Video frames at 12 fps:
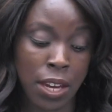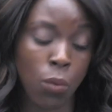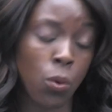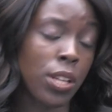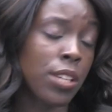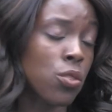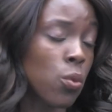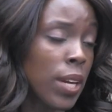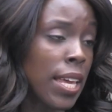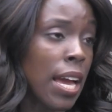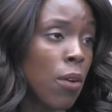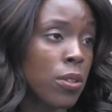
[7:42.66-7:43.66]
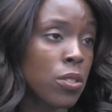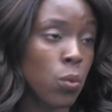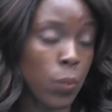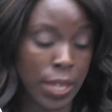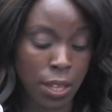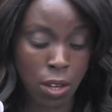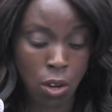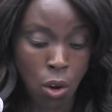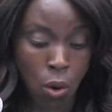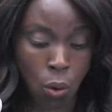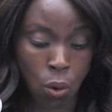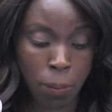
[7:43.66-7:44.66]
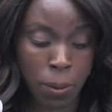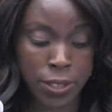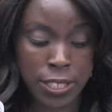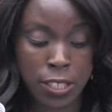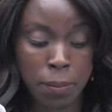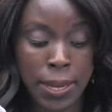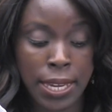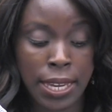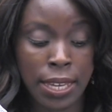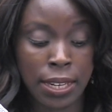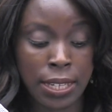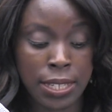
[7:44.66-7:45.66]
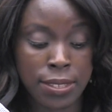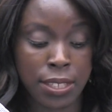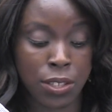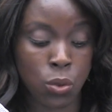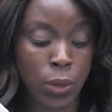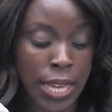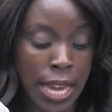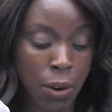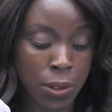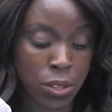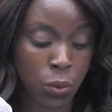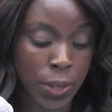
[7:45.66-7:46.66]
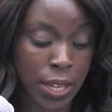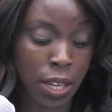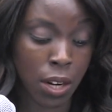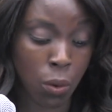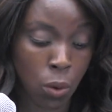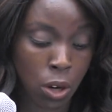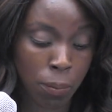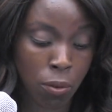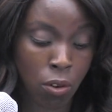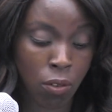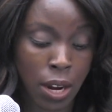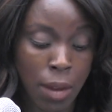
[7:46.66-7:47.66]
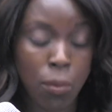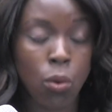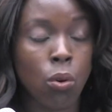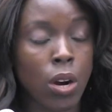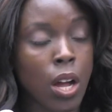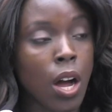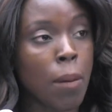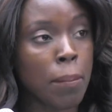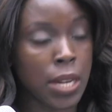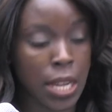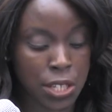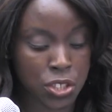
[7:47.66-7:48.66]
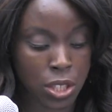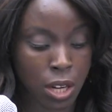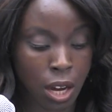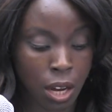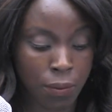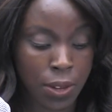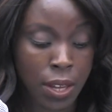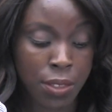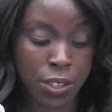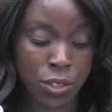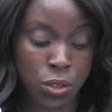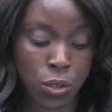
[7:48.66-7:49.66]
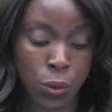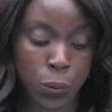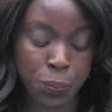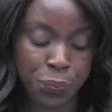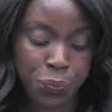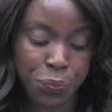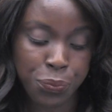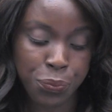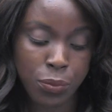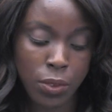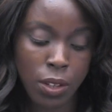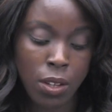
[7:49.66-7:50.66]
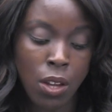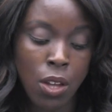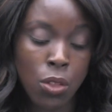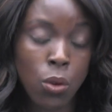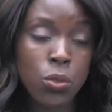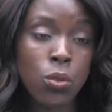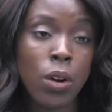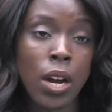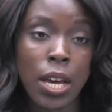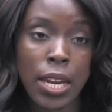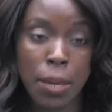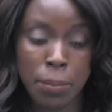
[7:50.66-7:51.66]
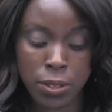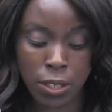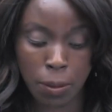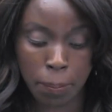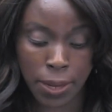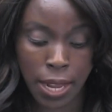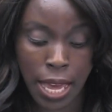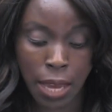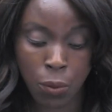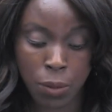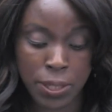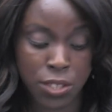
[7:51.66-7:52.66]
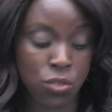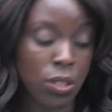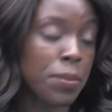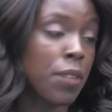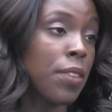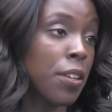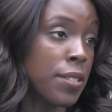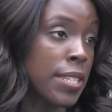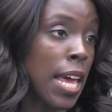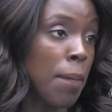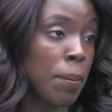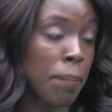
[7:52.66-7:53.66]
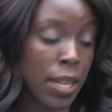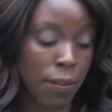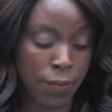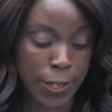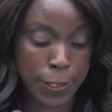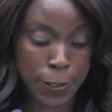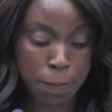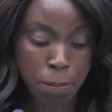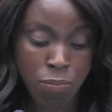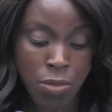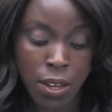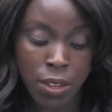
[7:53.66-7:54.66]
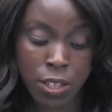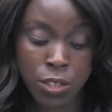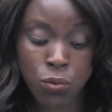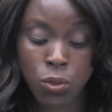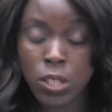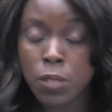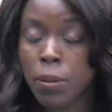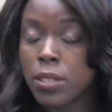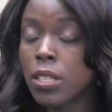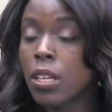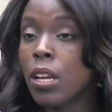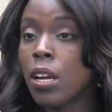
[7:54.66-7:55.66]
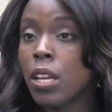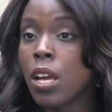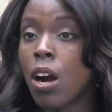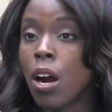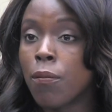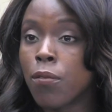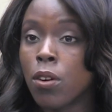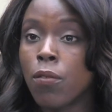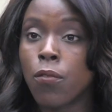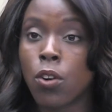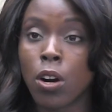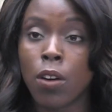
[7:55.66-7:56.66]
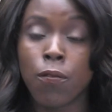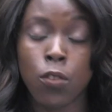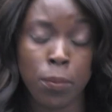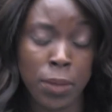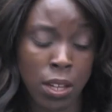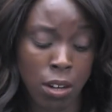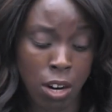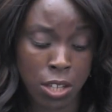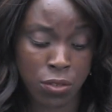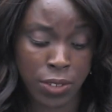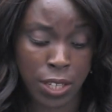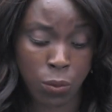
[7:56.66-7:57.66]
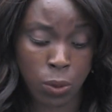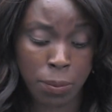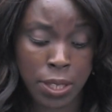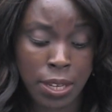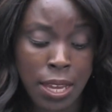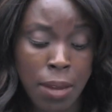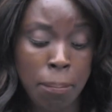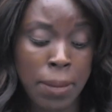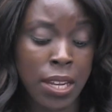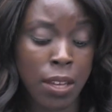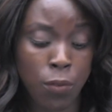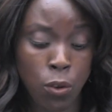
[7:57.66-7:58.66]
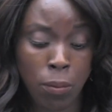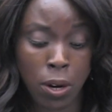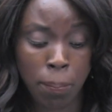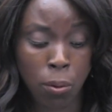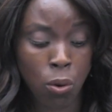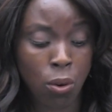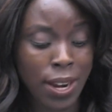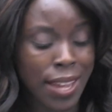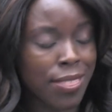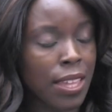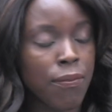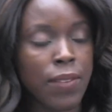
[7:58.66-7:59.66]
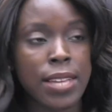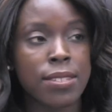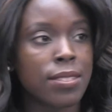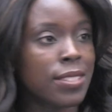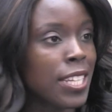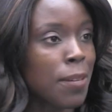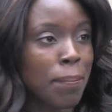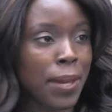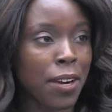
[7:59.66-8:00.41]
working 20 hours a week or participating at least in 20 hours a week in a work program or a combination of the two. Those who are unable to comply would be stripped of their SNAP benefits. This rule is particularly harmful for formerly incarcerated women, many of whom are poor, and they face steep